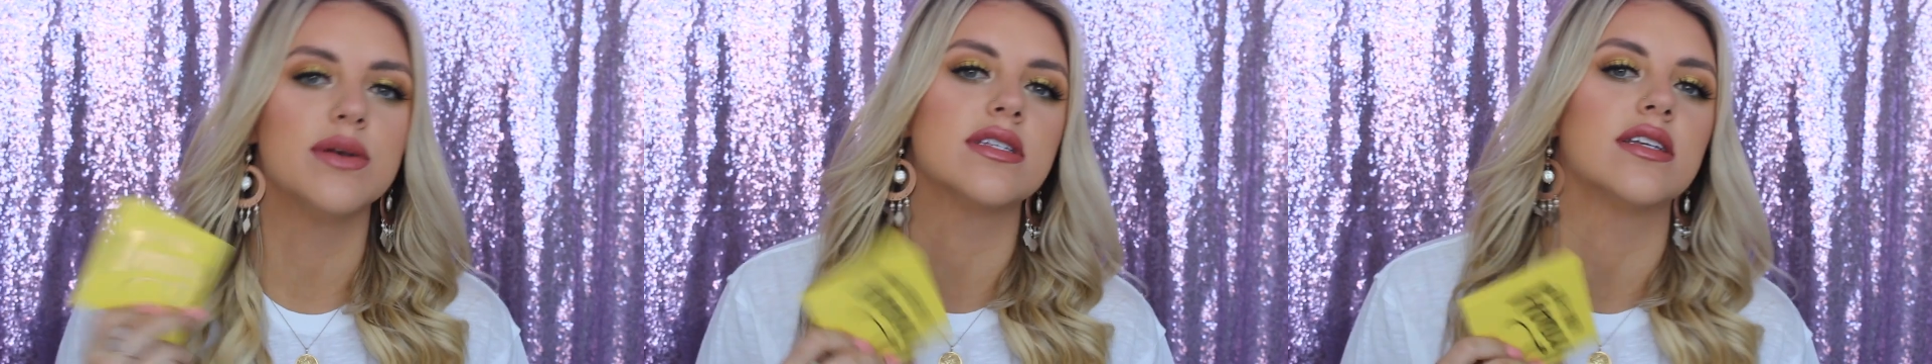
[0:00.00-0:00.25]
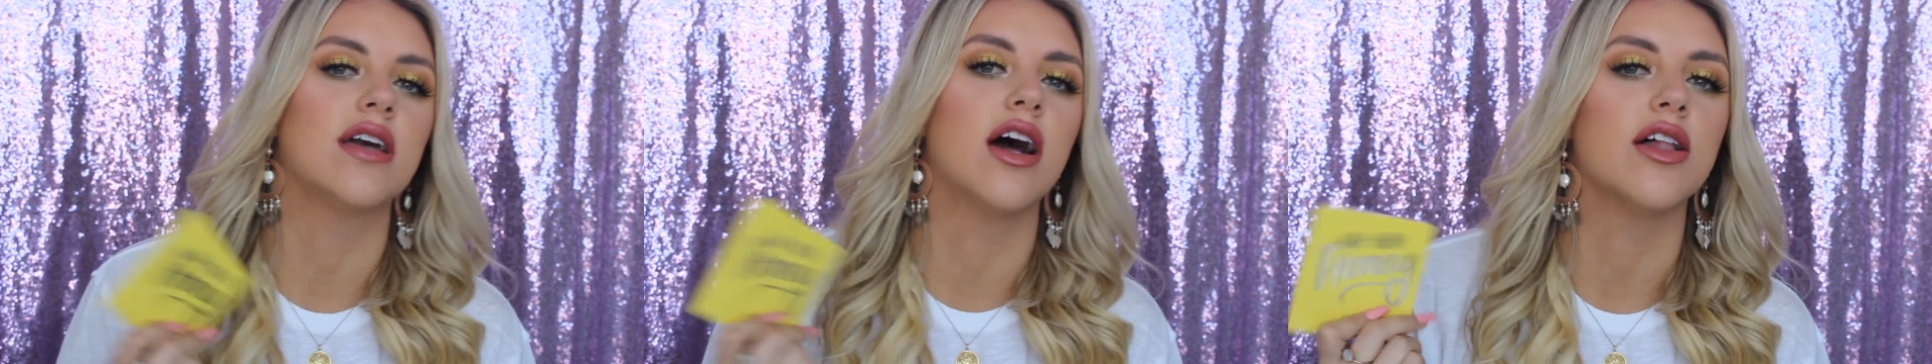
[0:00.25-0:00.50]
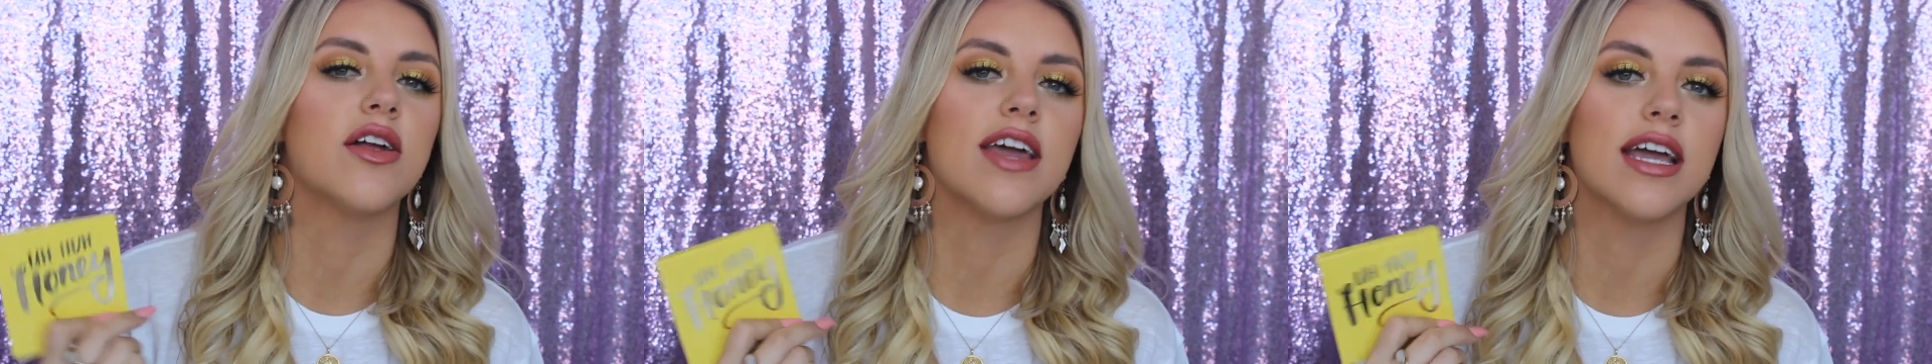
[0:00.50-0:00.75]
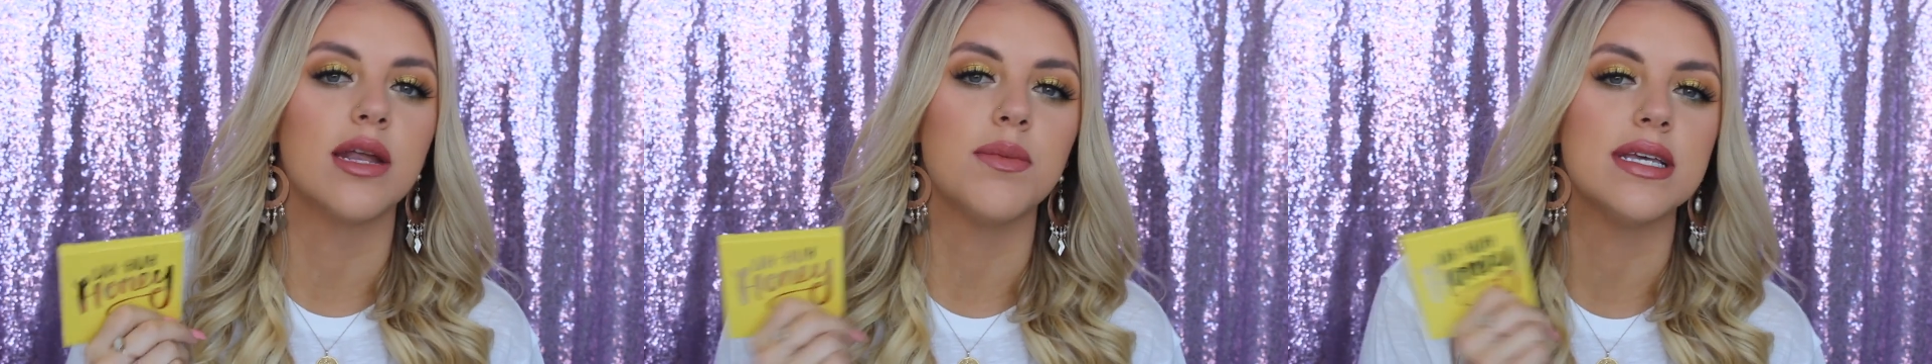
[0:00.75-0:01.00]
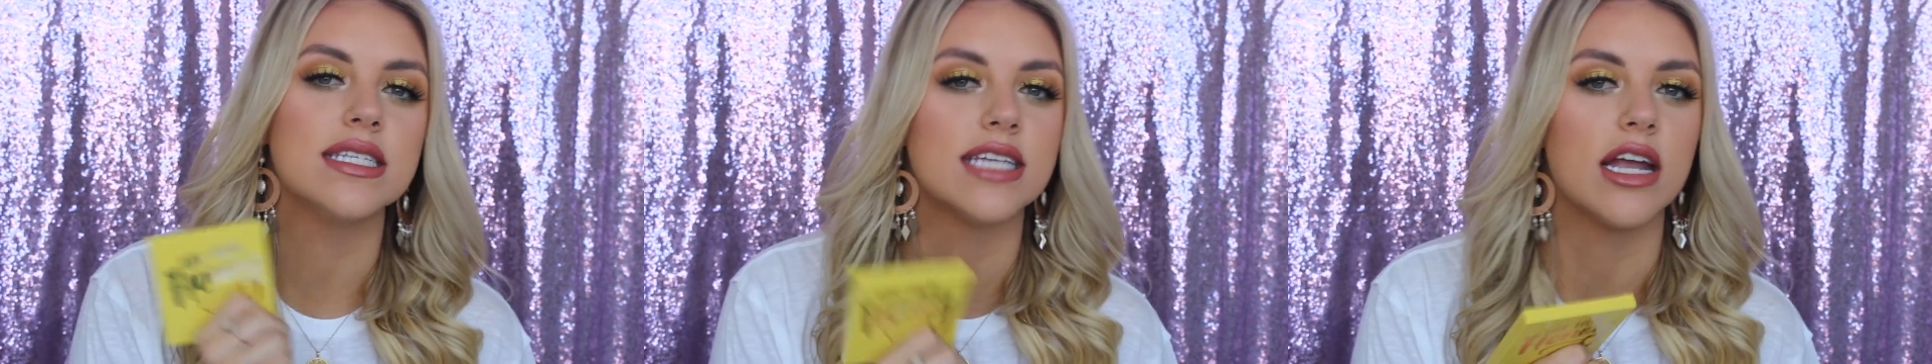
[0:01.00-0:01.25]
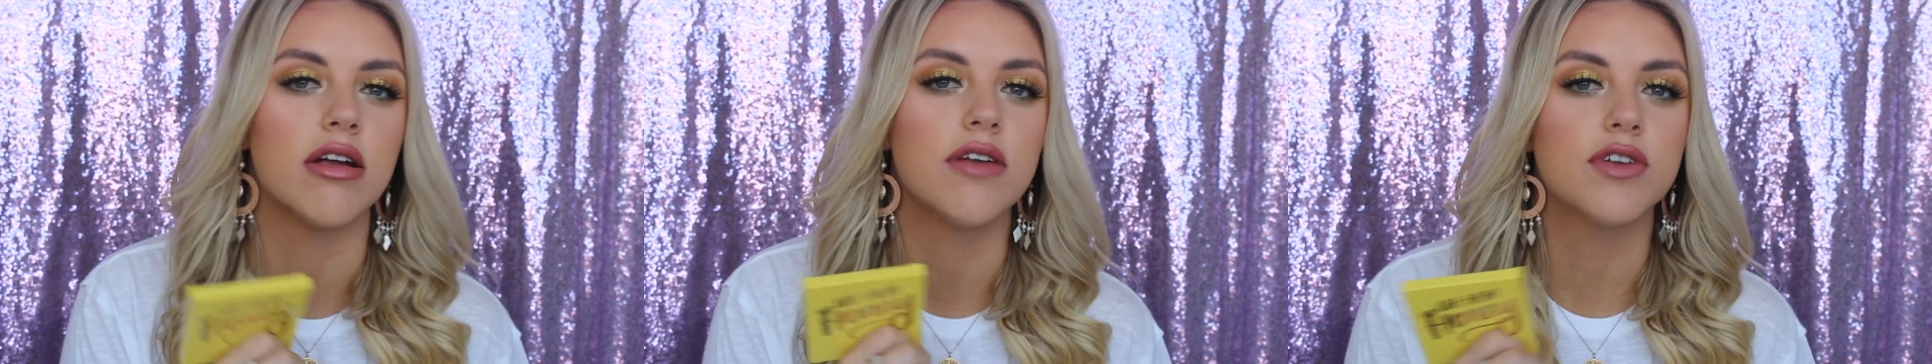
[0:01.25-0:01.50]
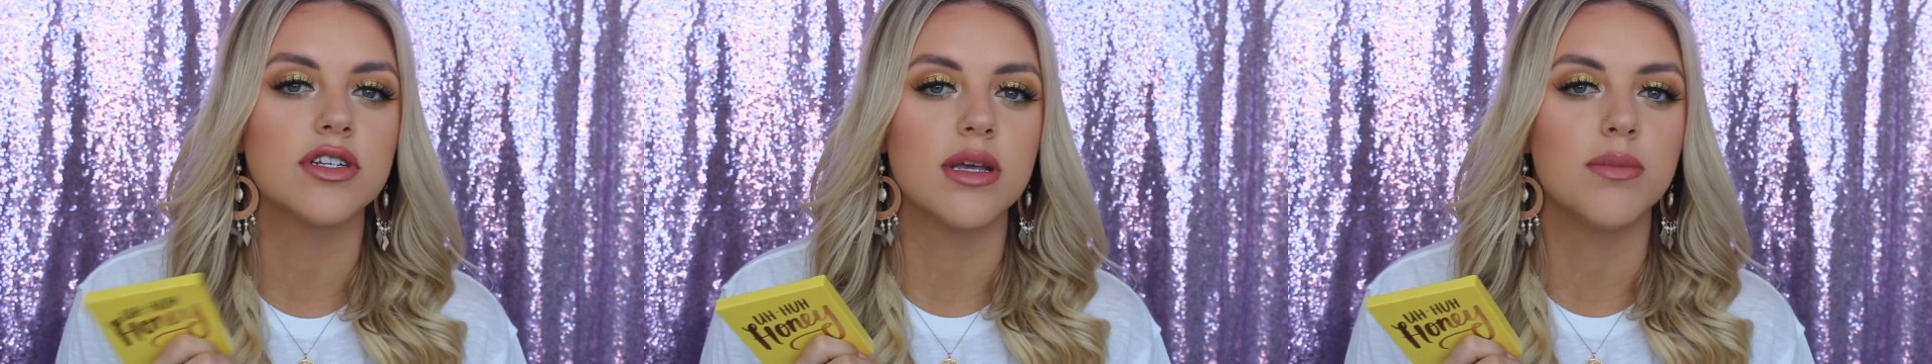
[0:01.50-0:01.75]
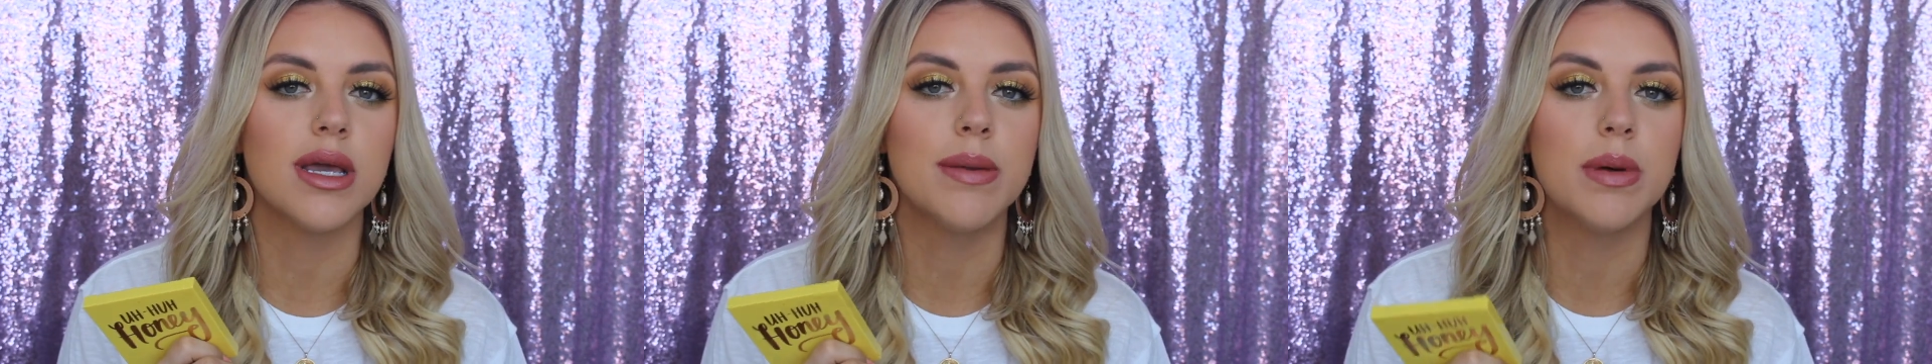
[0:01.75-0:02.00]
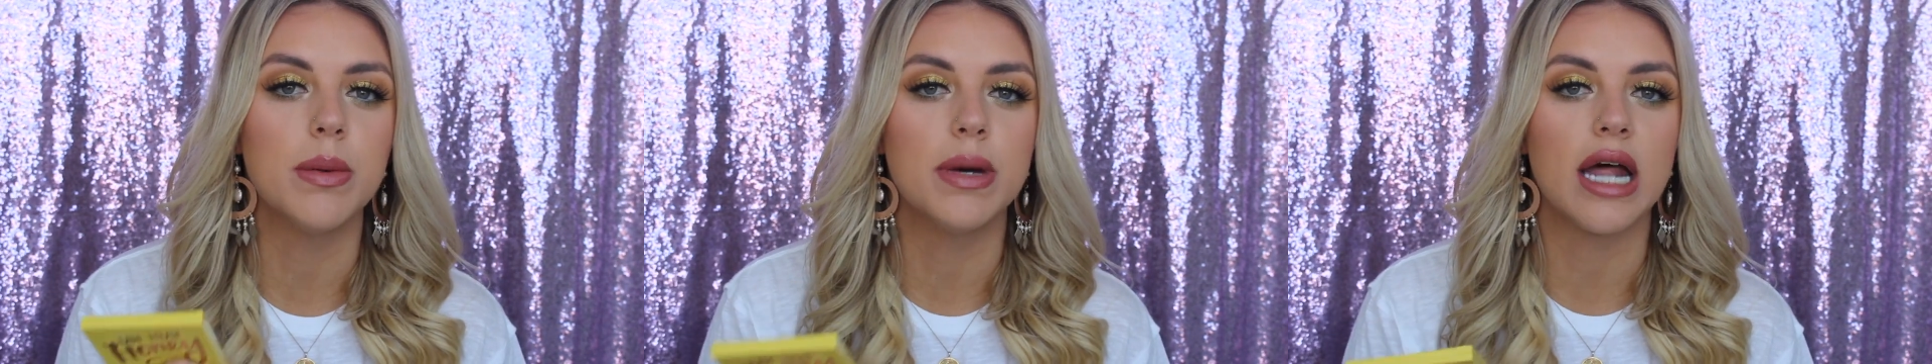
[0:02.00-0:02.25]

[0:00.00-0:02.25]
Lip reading: is a color that can be scary for some people,